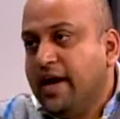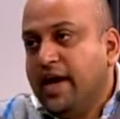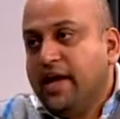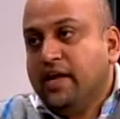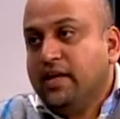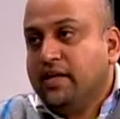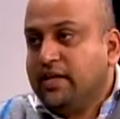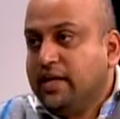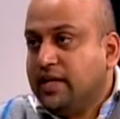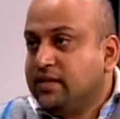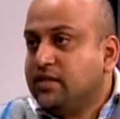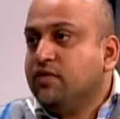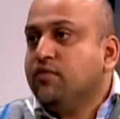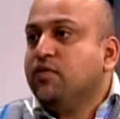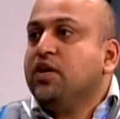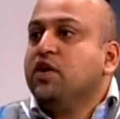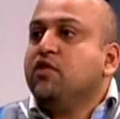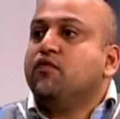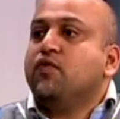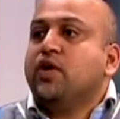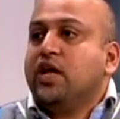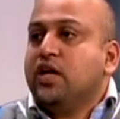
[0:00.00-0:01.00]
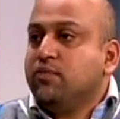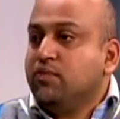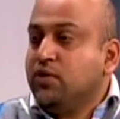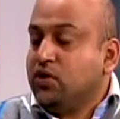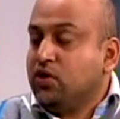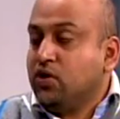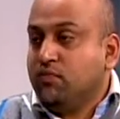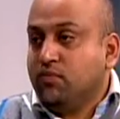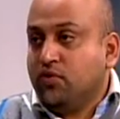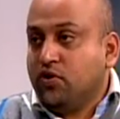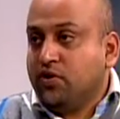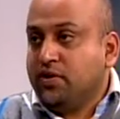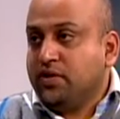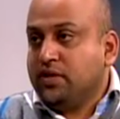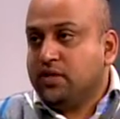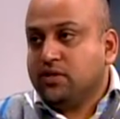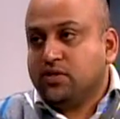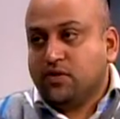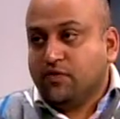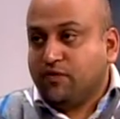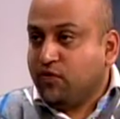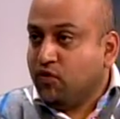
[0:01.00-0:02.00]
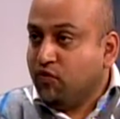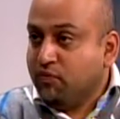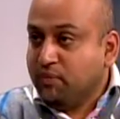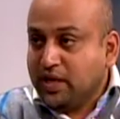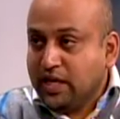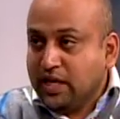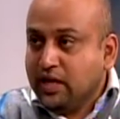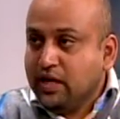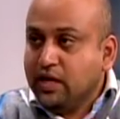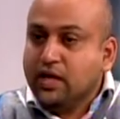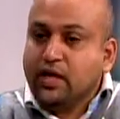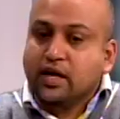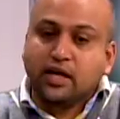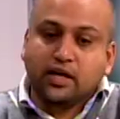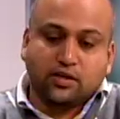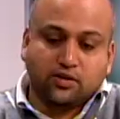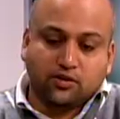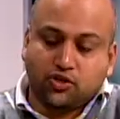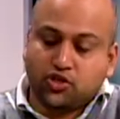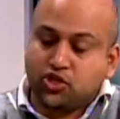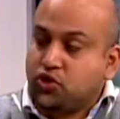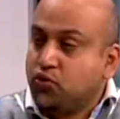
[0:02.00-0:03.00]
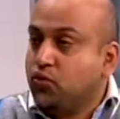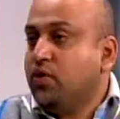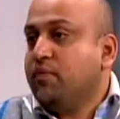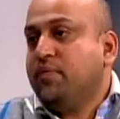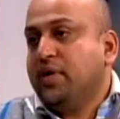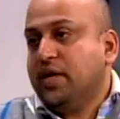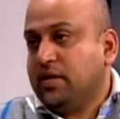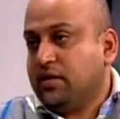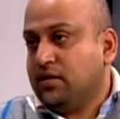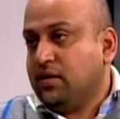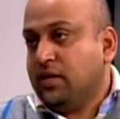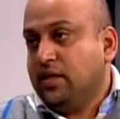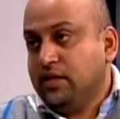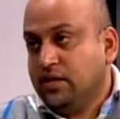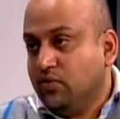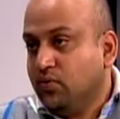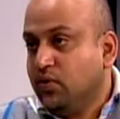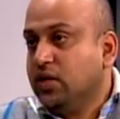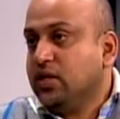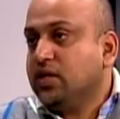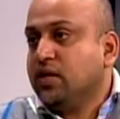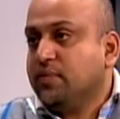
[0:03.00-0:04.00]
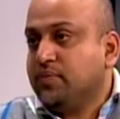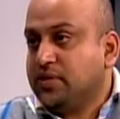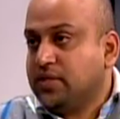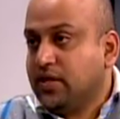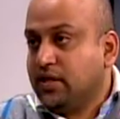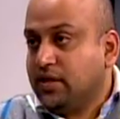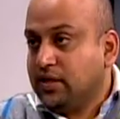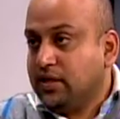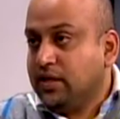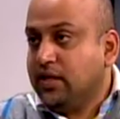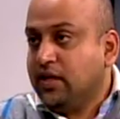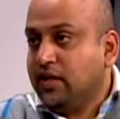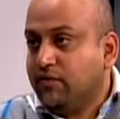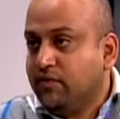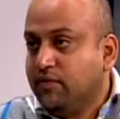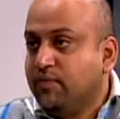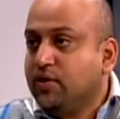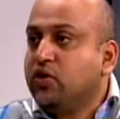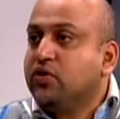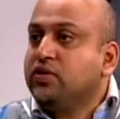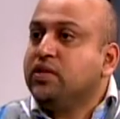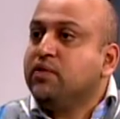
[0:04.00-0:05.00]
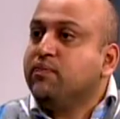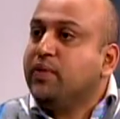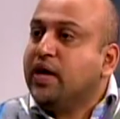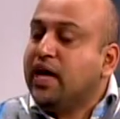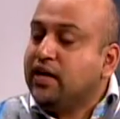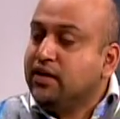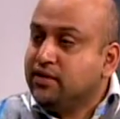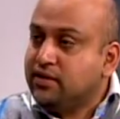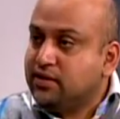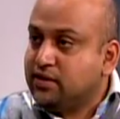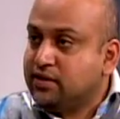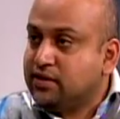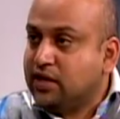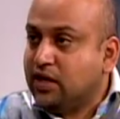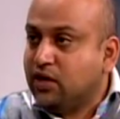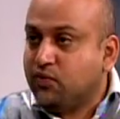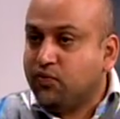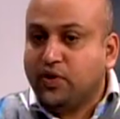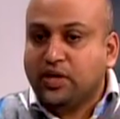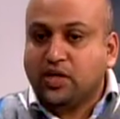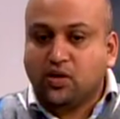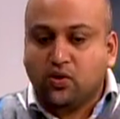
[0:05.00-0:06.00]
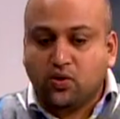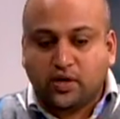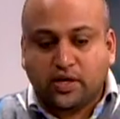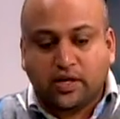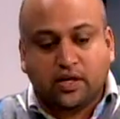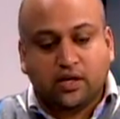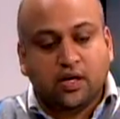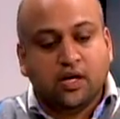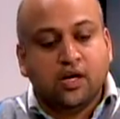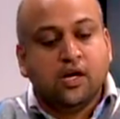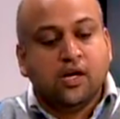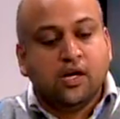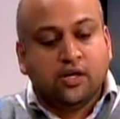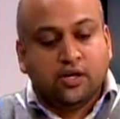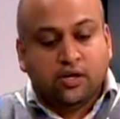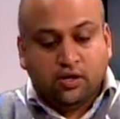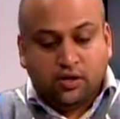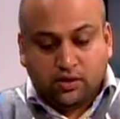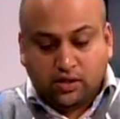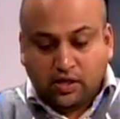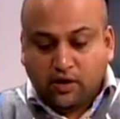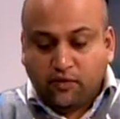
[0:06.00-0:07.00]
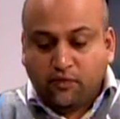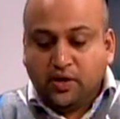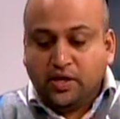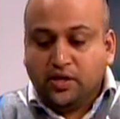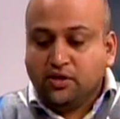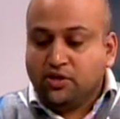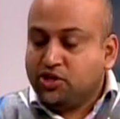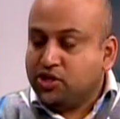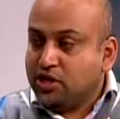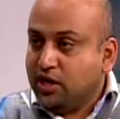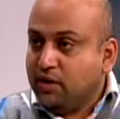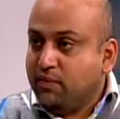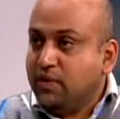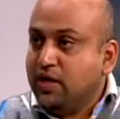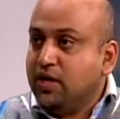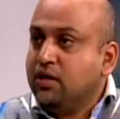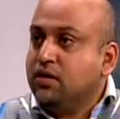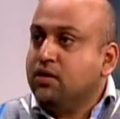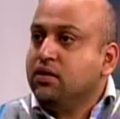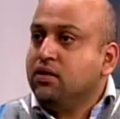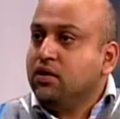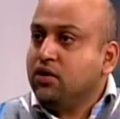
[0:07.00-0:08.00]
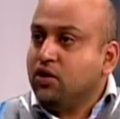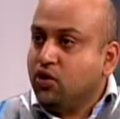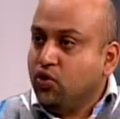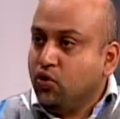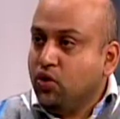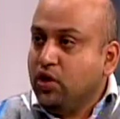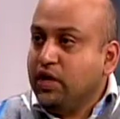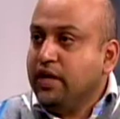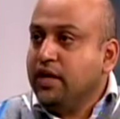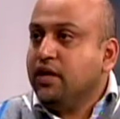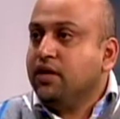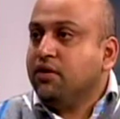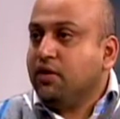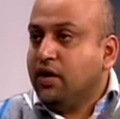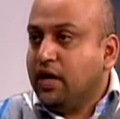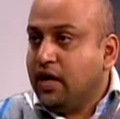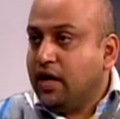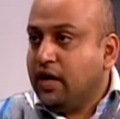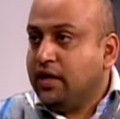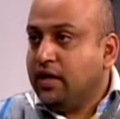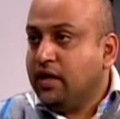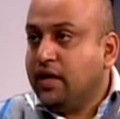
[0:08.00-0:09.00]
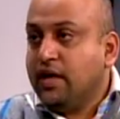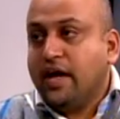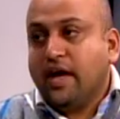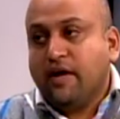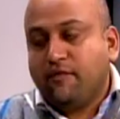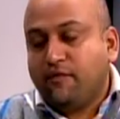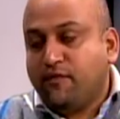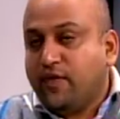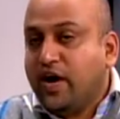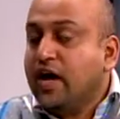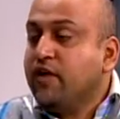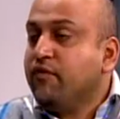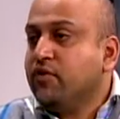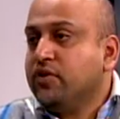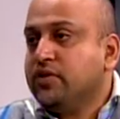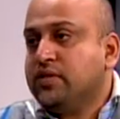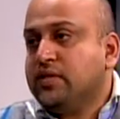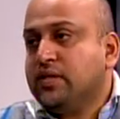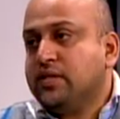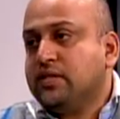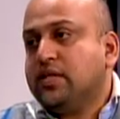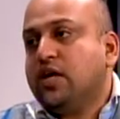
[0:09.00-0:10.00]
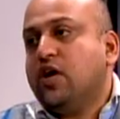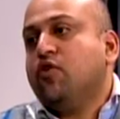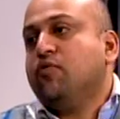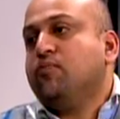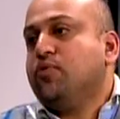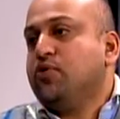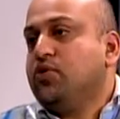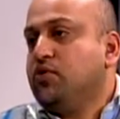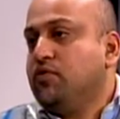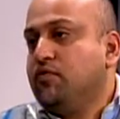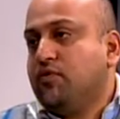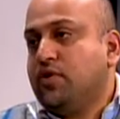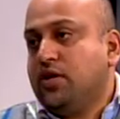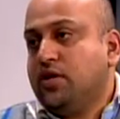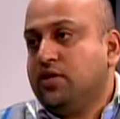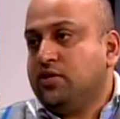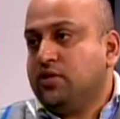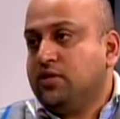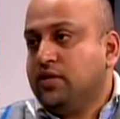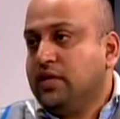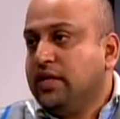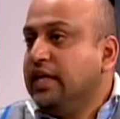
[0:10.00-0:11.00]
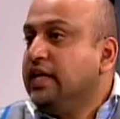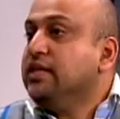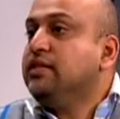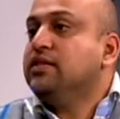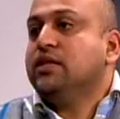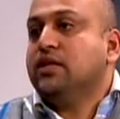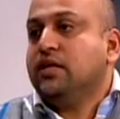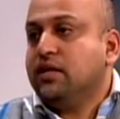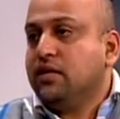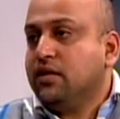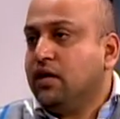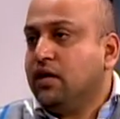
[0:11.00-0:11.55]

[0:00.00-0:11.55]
And that's a very valuable commodity. So for me, he's a sure bet in the World Cup starting 11 because he balances out. When you look at Dhawan, Sharma, Kohli, Rahane, at 5 or 6, output Yuvraj easily.